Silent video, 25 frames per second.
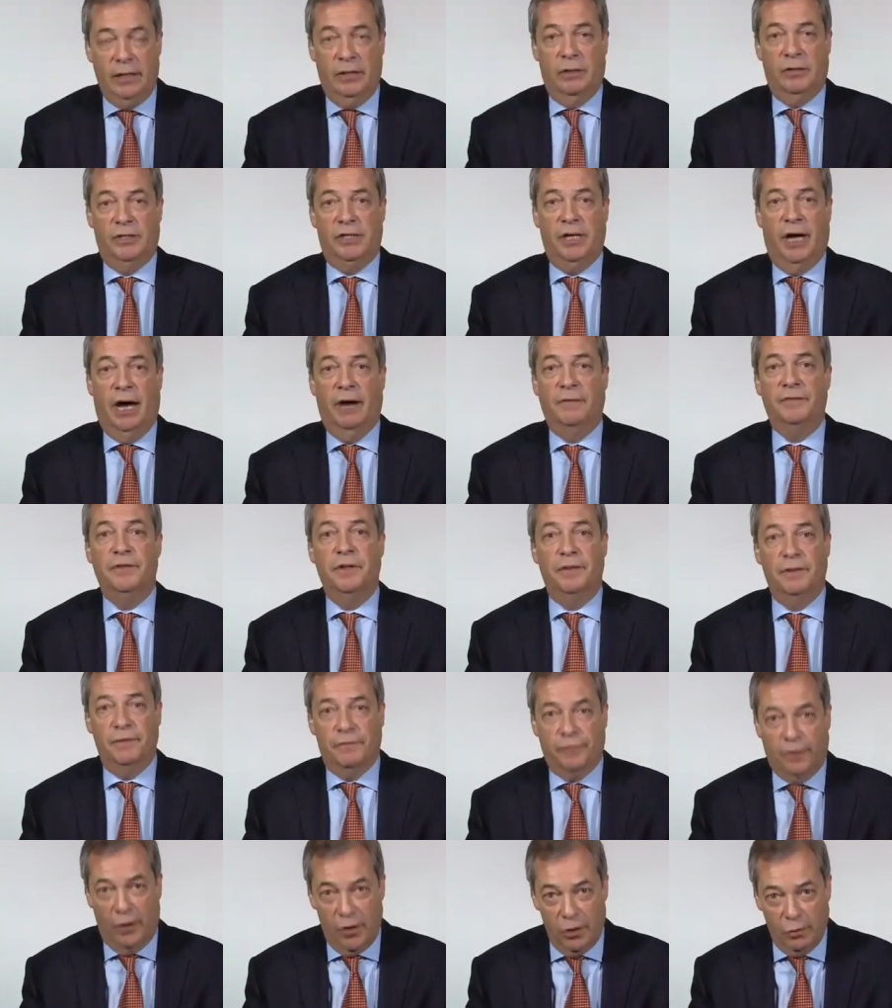looked after,
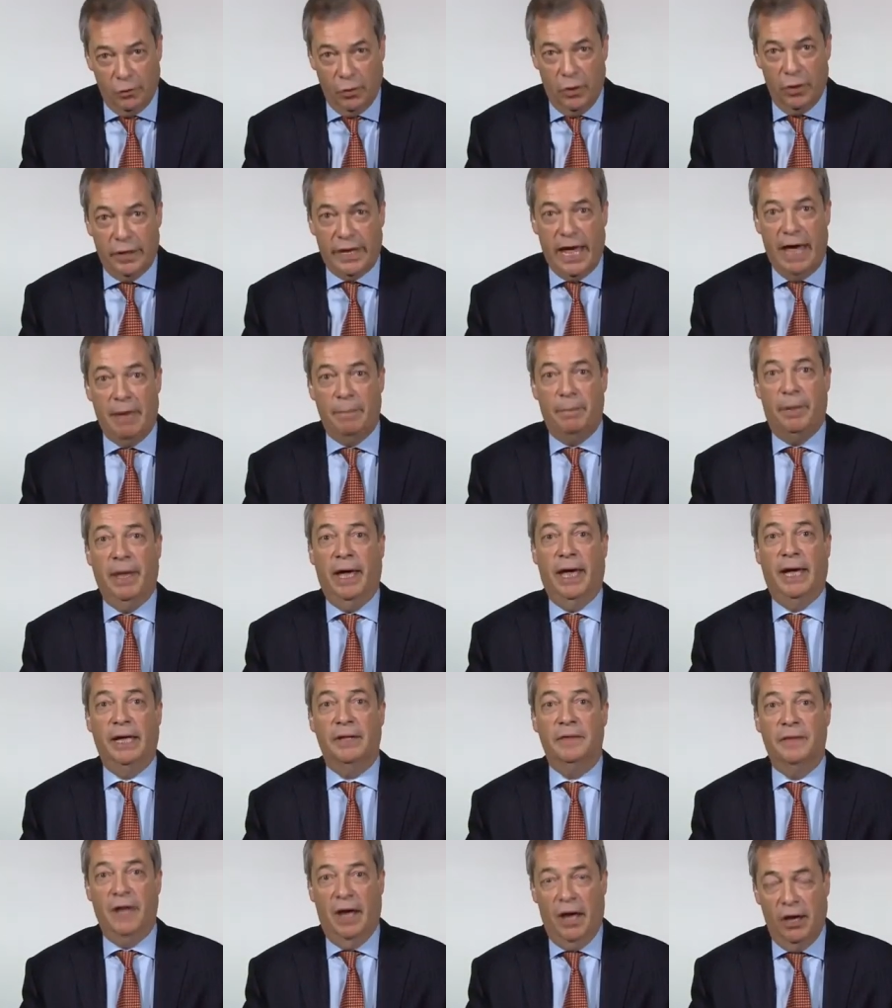the fruit will get
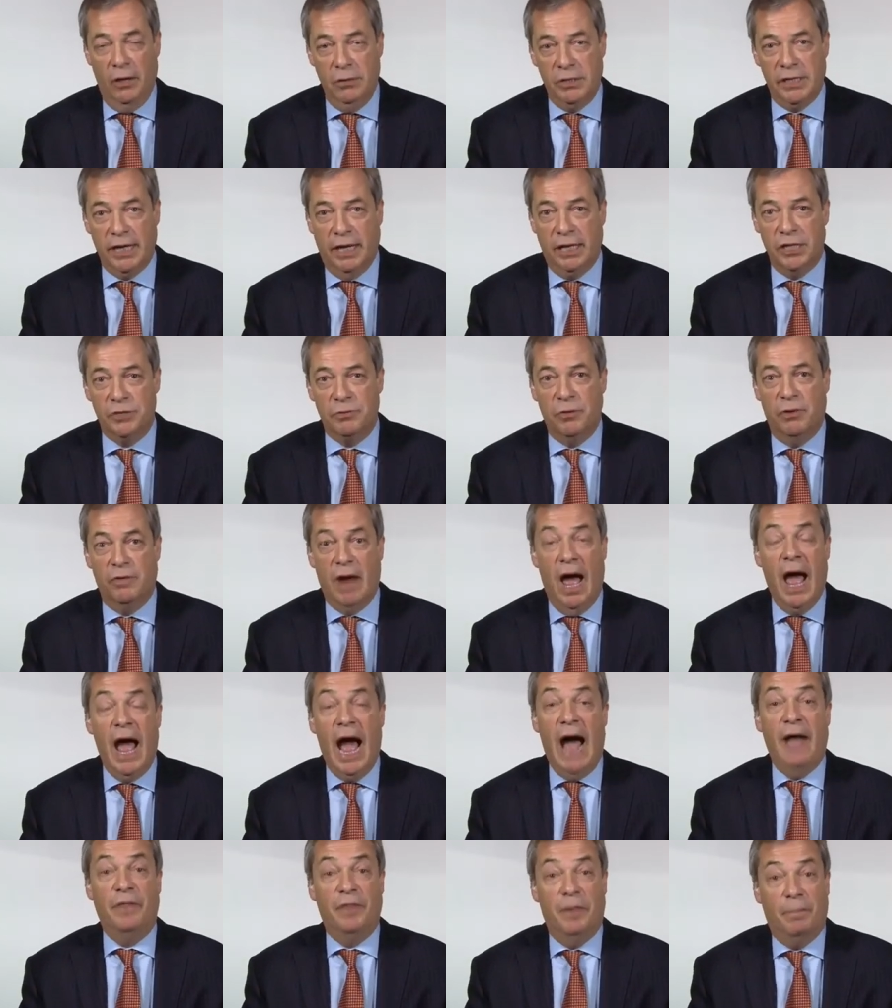picked, the hotels will,
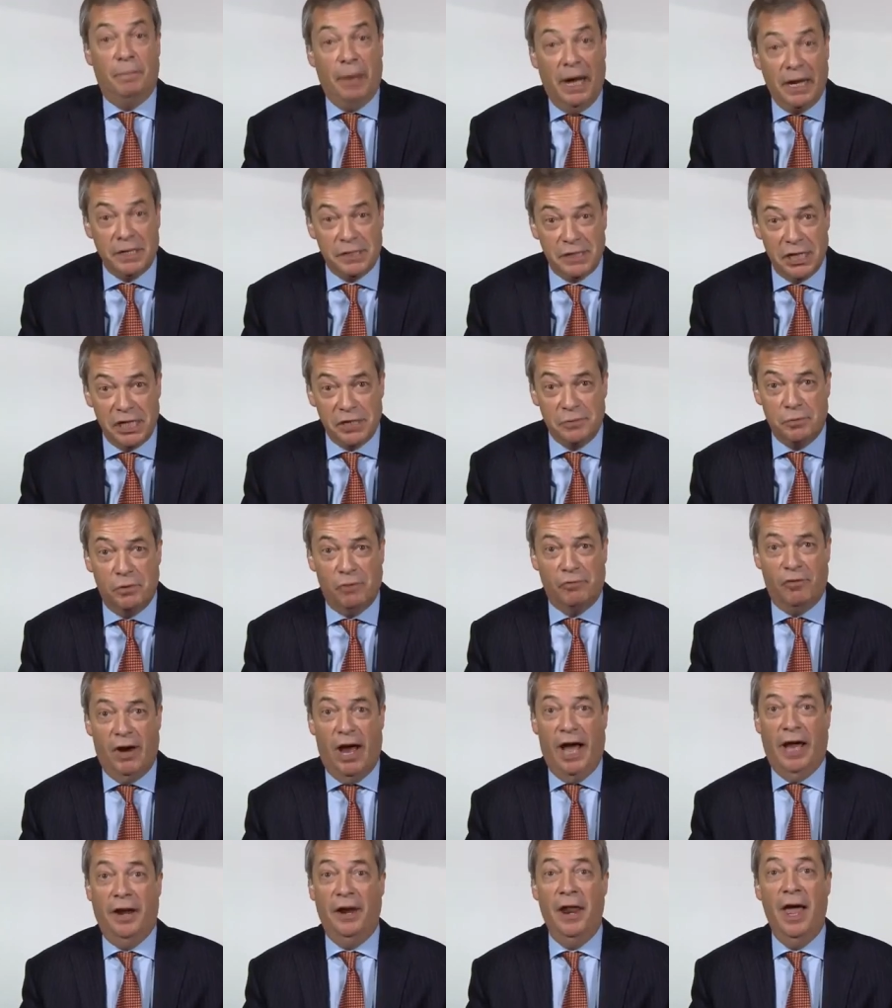and the buses will
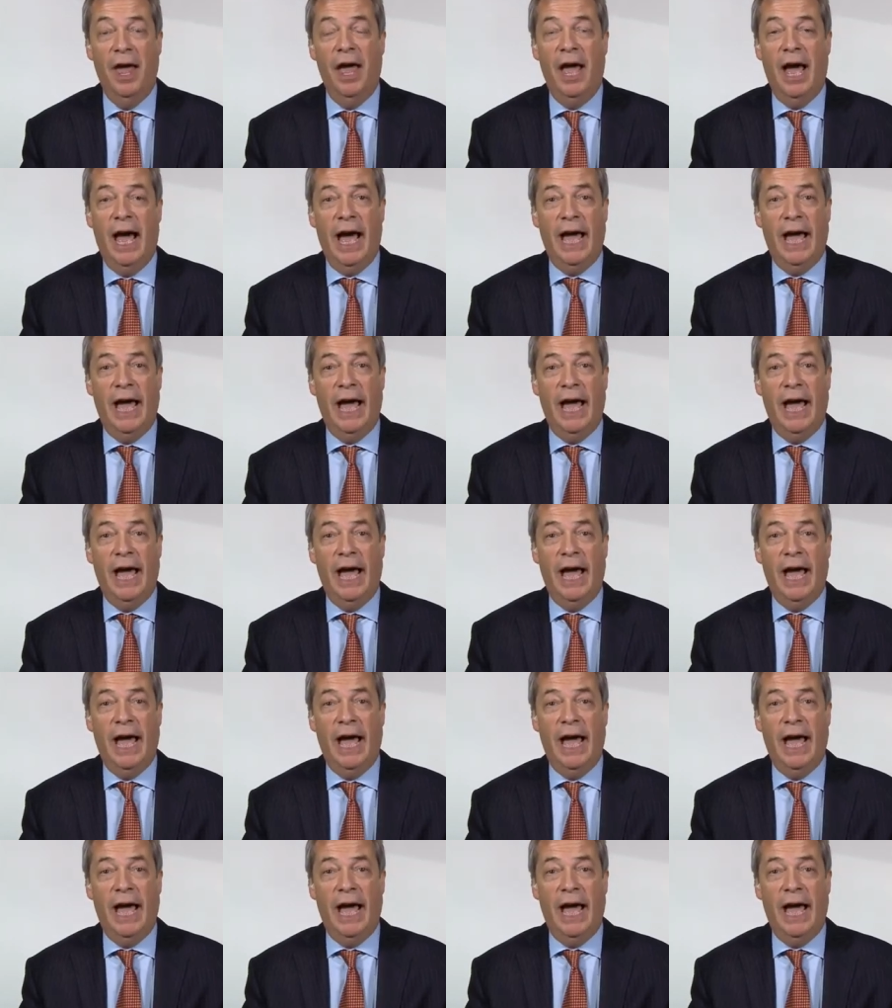run.